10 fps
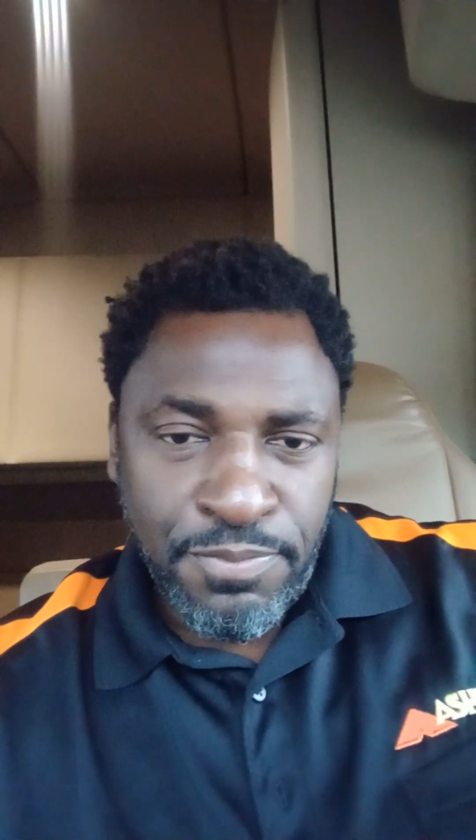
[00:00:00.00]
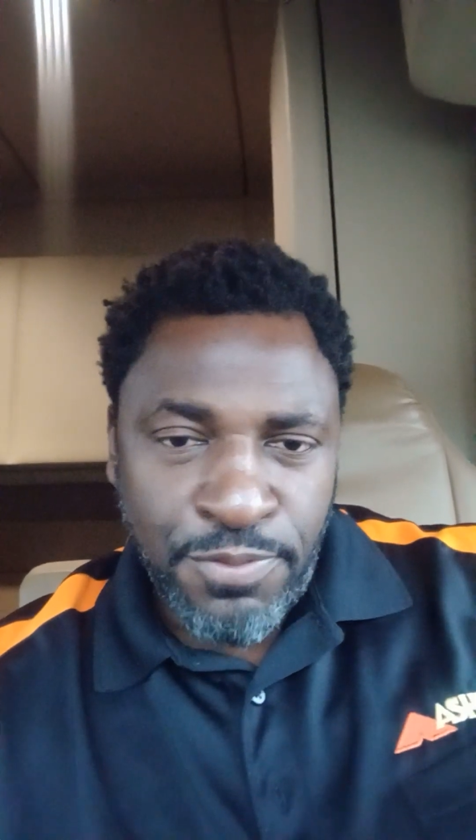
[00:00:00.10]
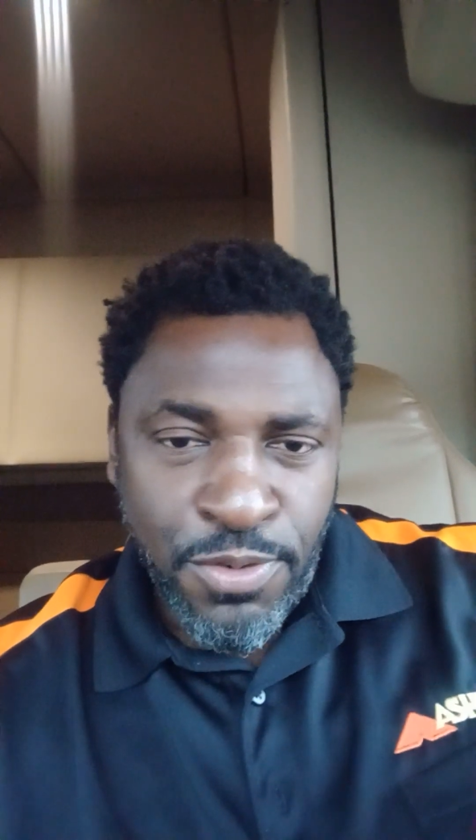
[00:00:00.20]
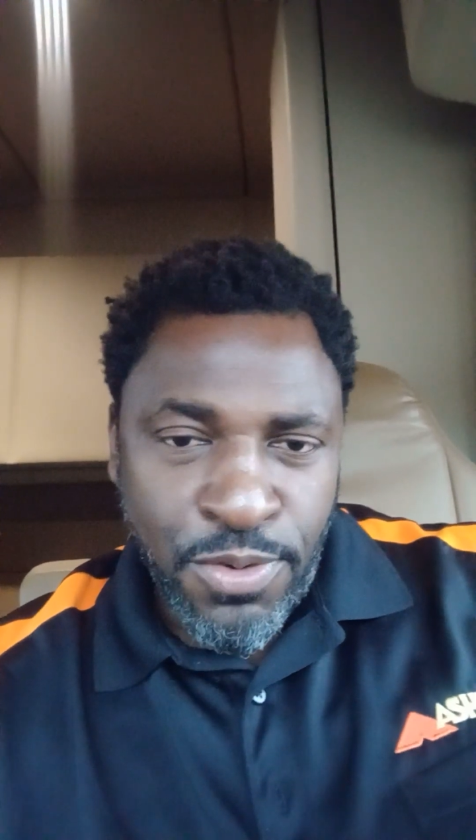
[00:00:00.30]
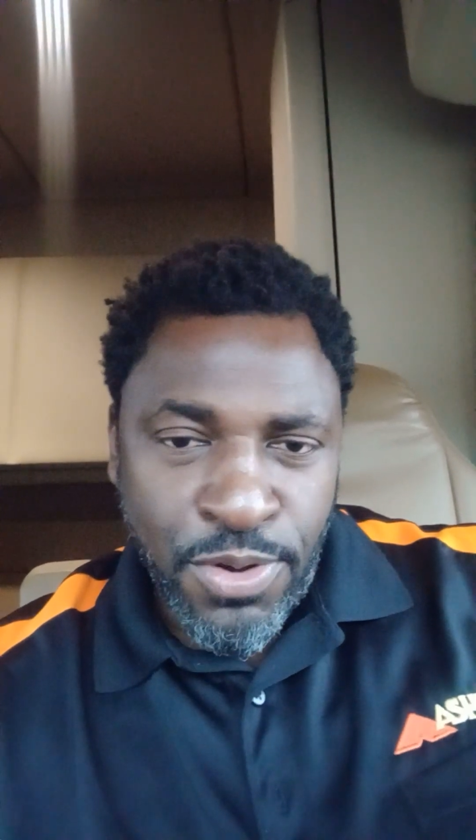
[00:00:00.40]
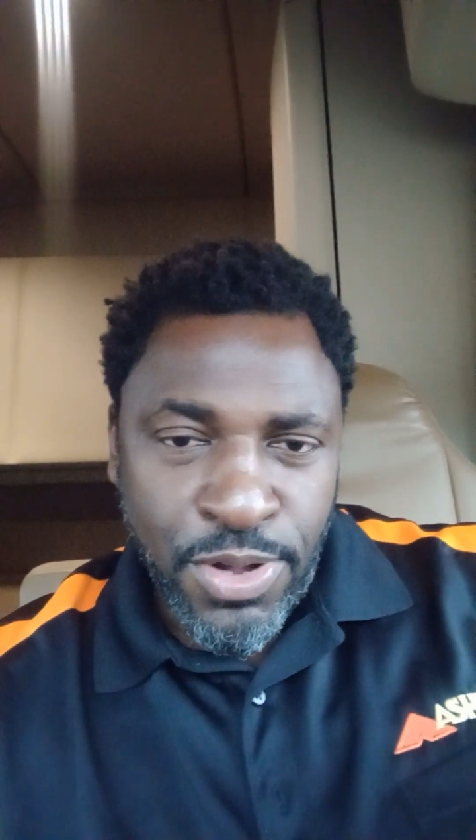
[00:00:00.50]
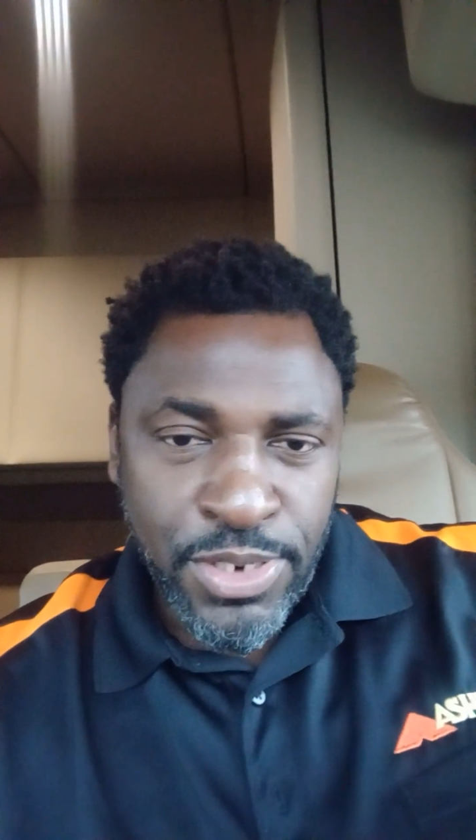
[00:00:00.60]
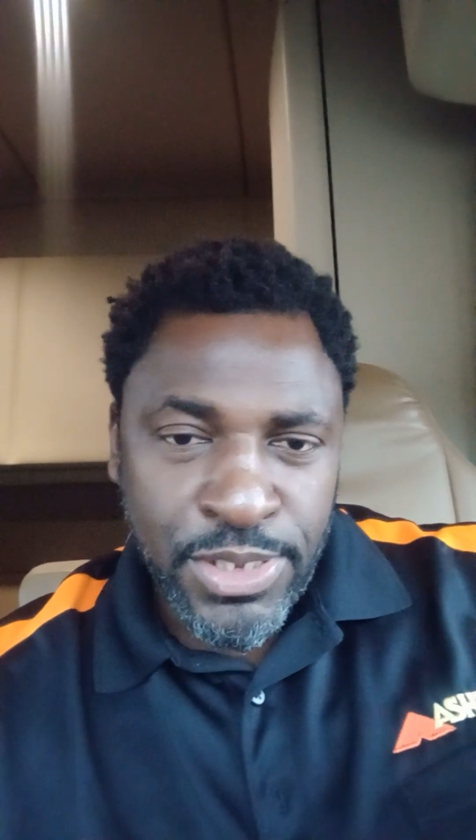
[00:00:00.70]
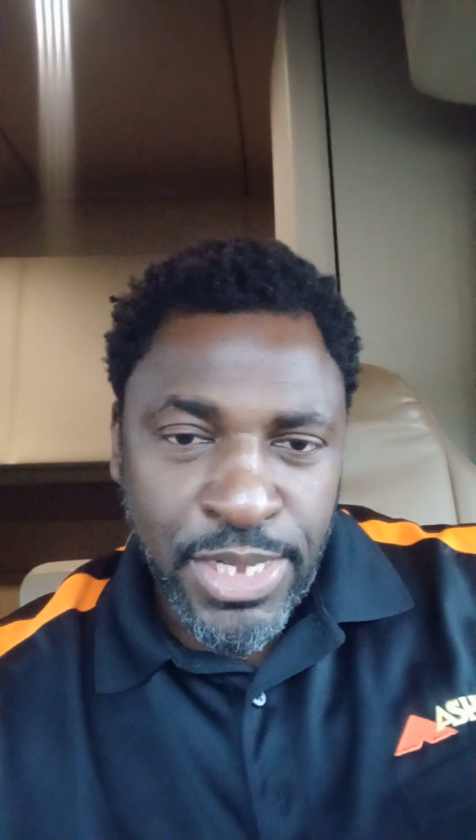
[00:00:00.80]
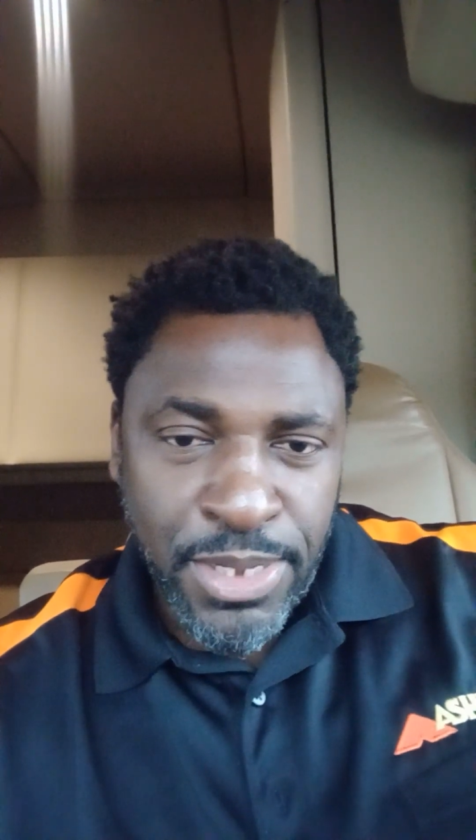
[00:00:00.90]
to
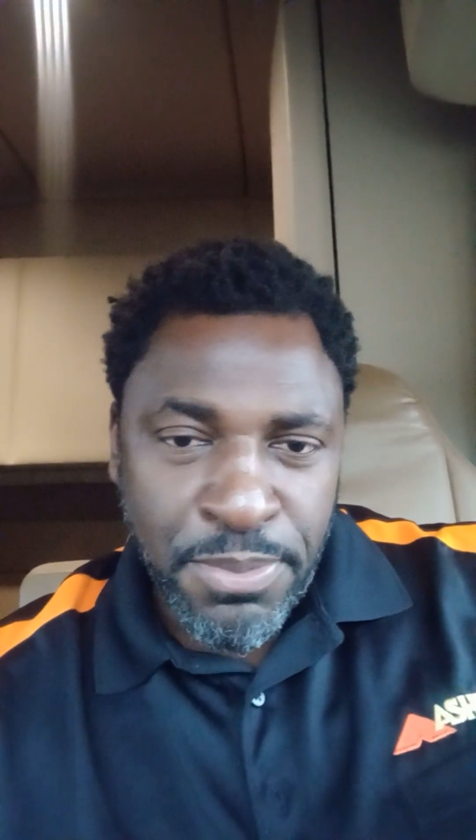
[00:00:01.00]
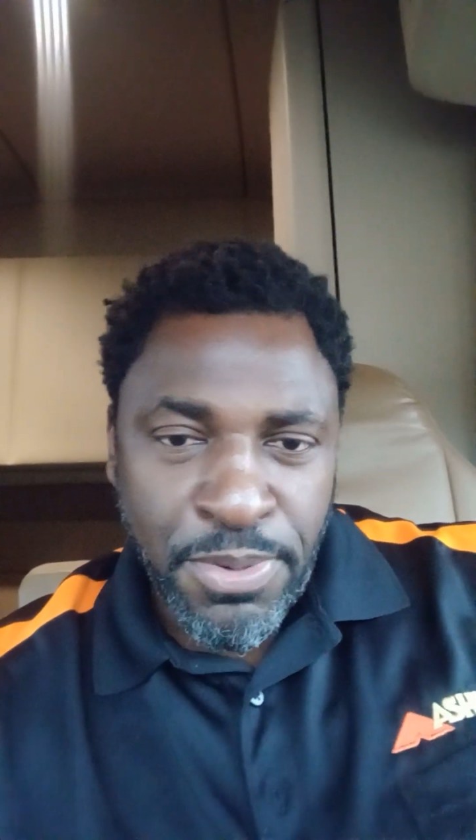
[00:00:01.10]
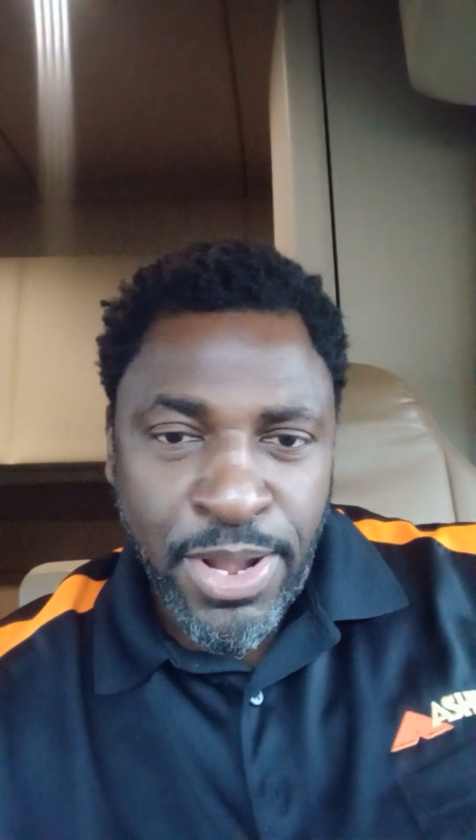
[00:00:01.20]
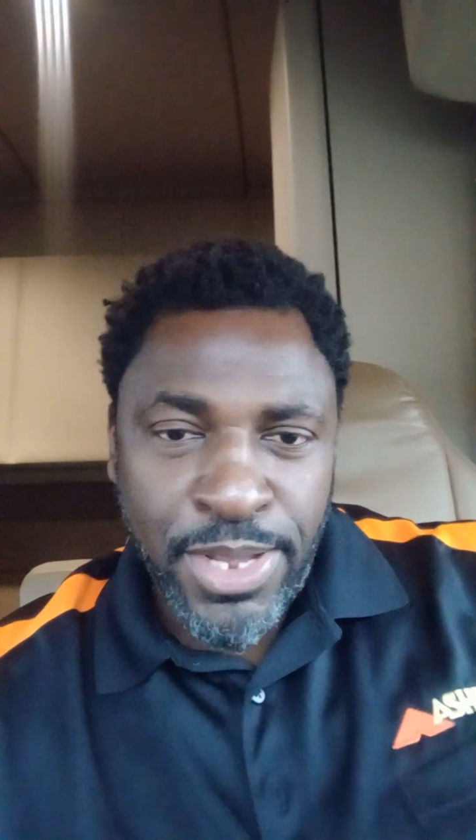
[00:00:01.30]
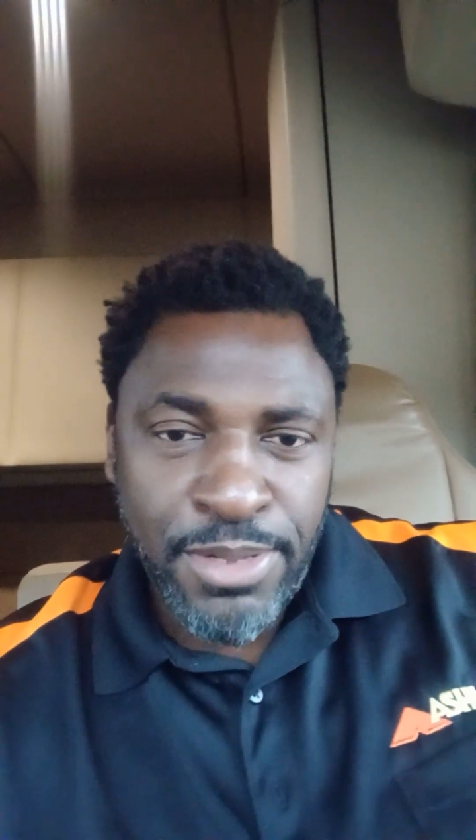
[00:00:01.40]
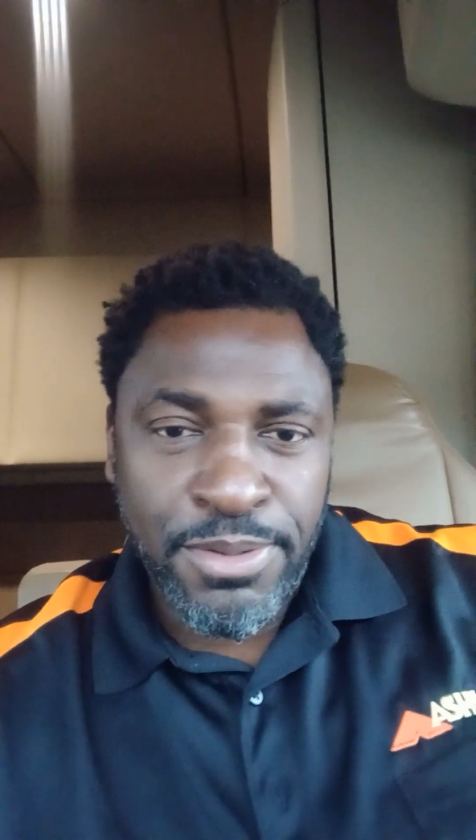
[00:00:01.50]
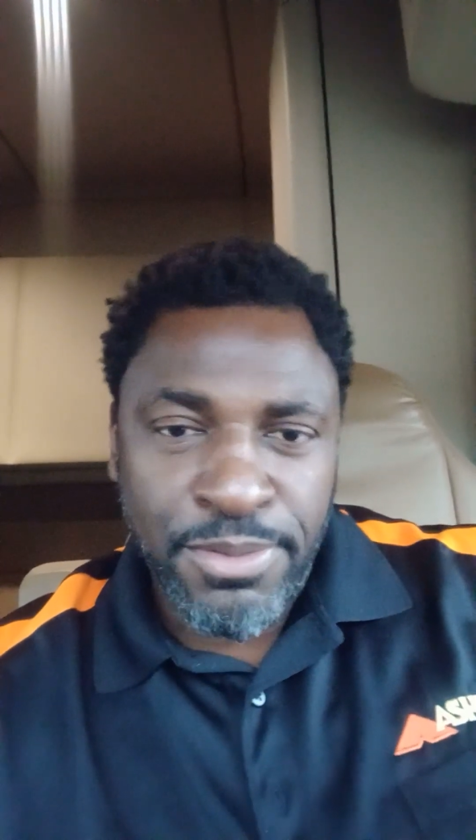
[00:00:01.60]
take a break